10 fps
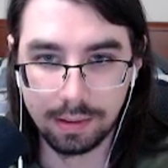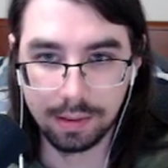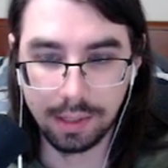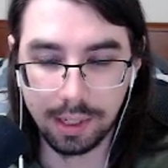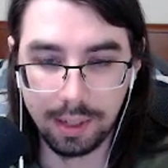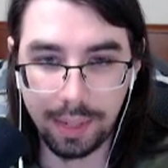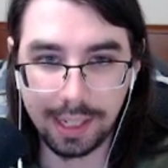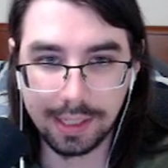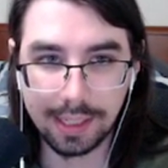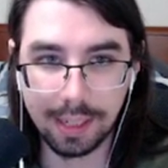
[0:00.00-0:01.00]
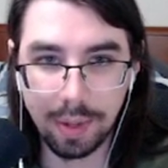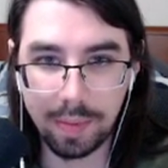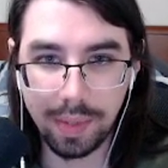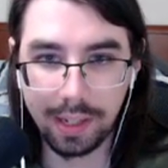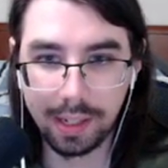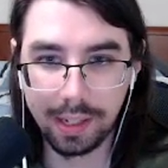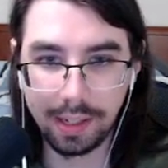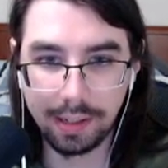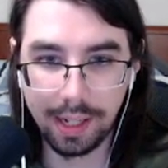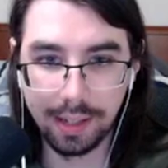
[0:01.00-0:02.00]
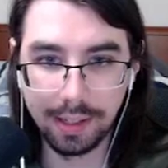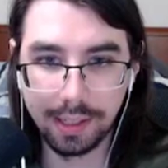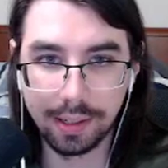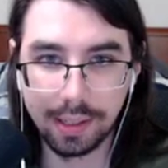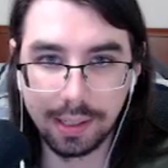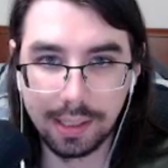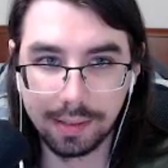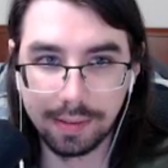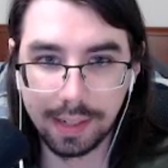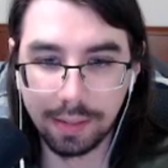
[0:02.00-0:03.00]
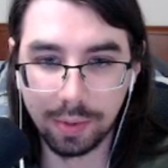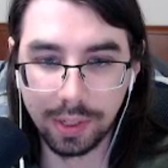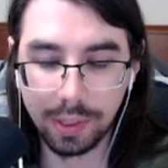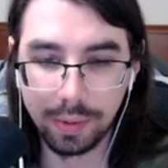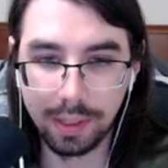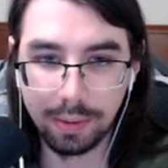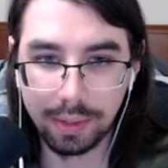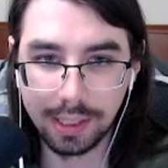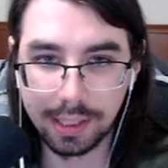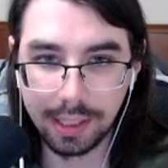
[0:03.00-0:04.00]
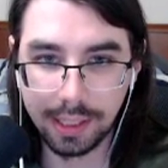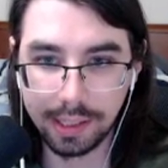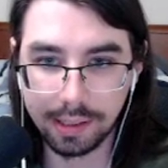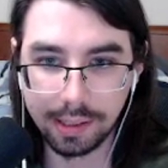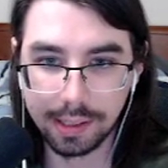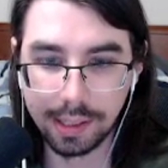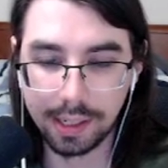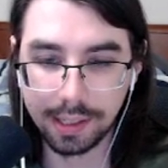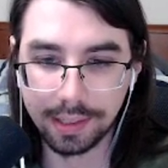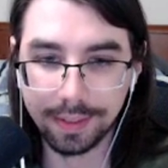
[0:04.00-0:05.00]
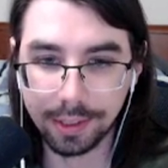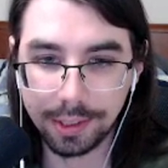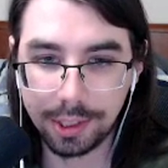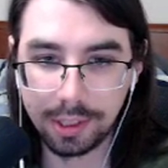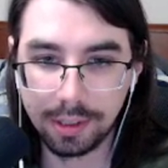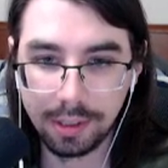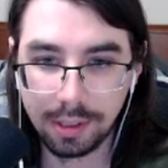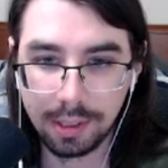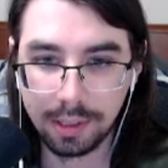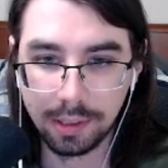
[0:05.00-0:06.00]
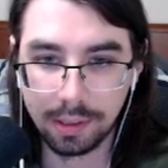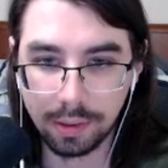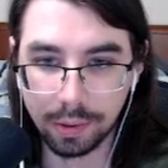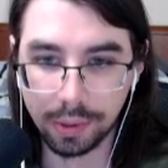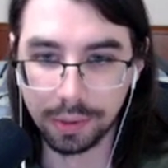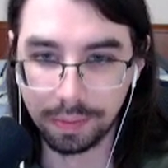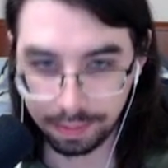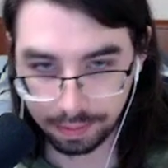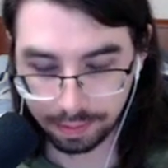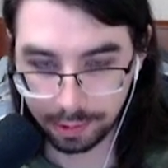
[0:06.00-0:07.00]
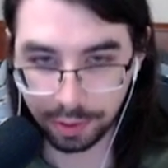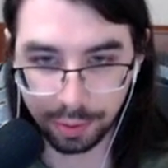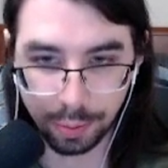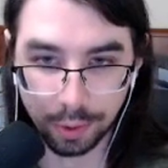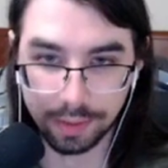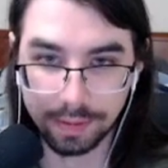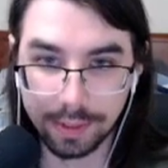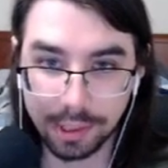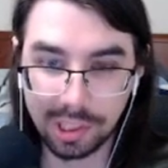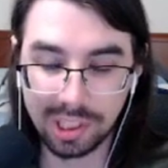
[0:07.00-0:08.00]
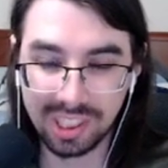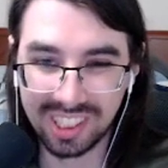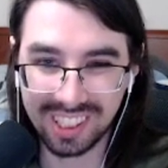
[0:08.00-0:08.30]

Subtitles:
Gonna pass it up. I mean, now that you're on tier 5, what you really want to see here is another vulture or 2 more vultures.